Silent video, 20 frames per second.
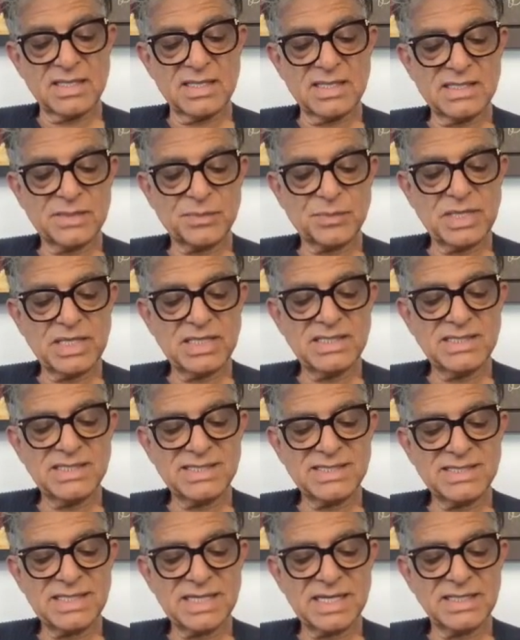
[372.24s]
This
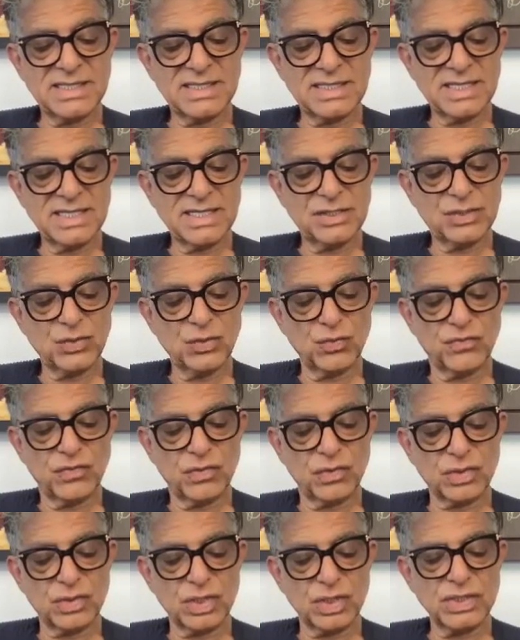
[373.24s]
means that the two
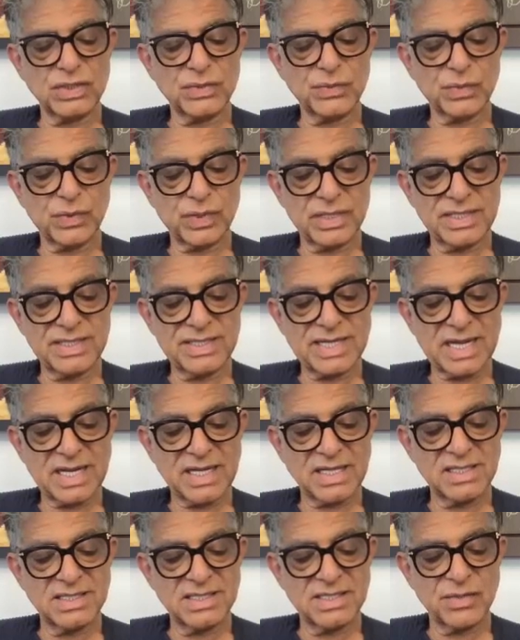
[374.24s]
photons were
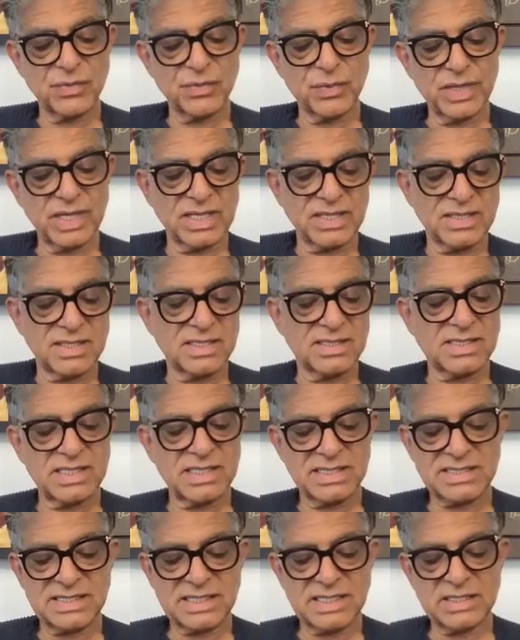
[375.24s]
entangled in a way that
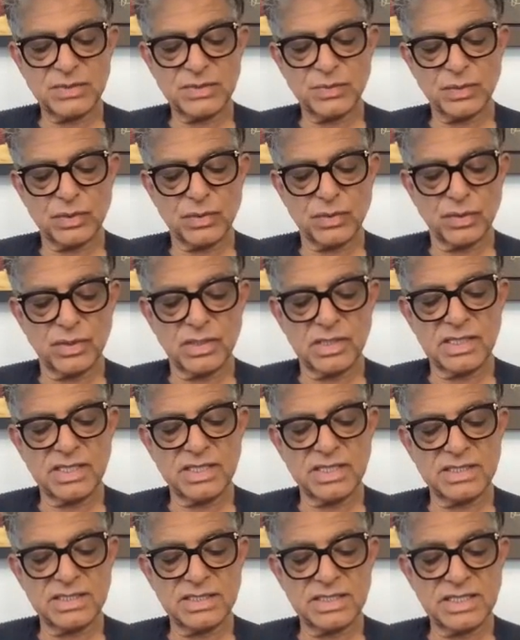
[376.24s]
their states were
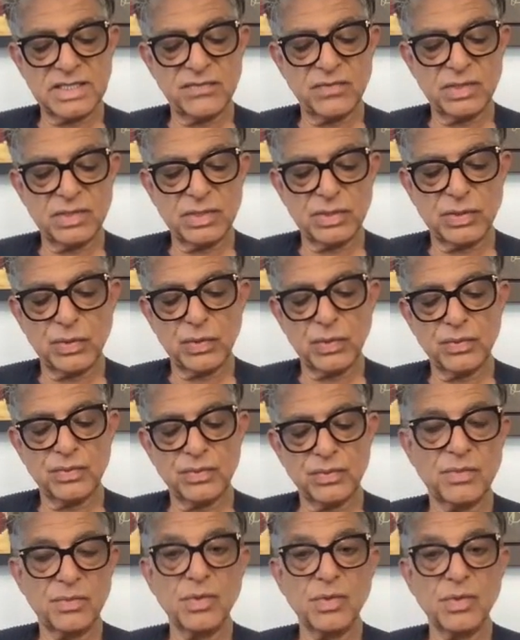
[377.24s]
correlated, even though
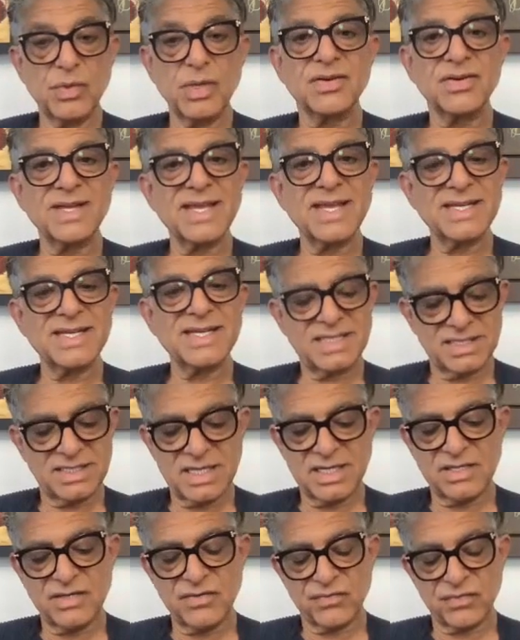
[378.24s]
they were
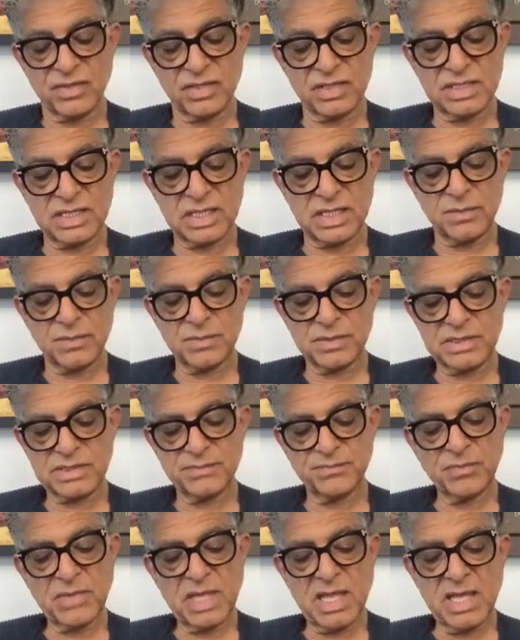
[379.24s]
created at different
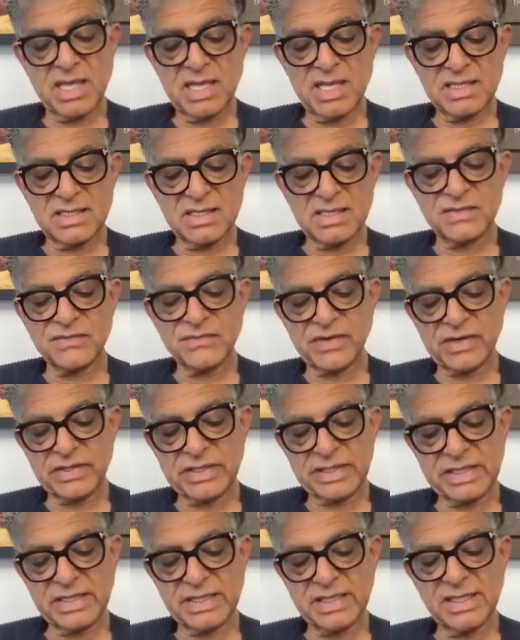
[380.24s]
times. This
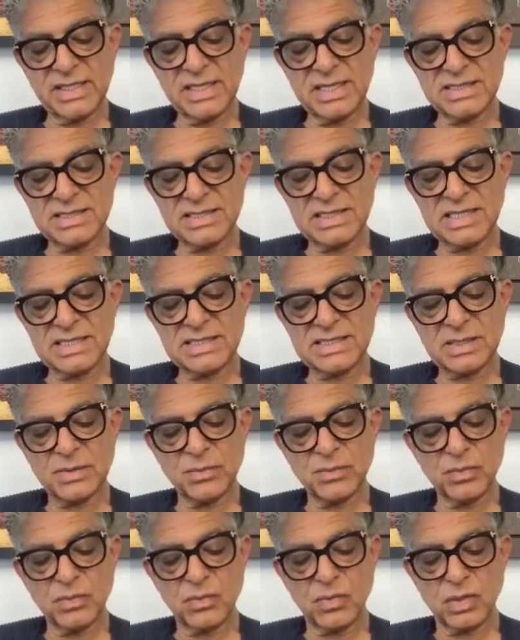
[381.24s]
finding has led
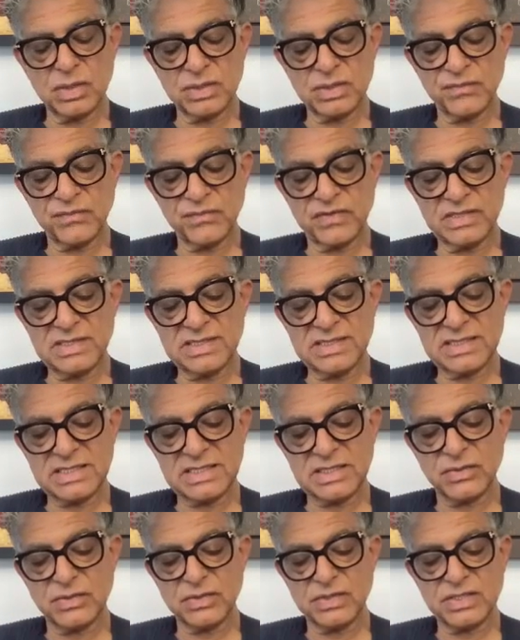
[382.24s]
some quantum
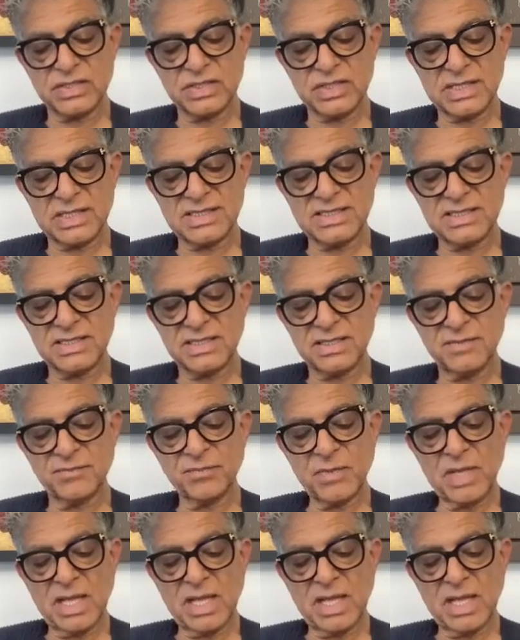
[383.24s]
physicists to suggest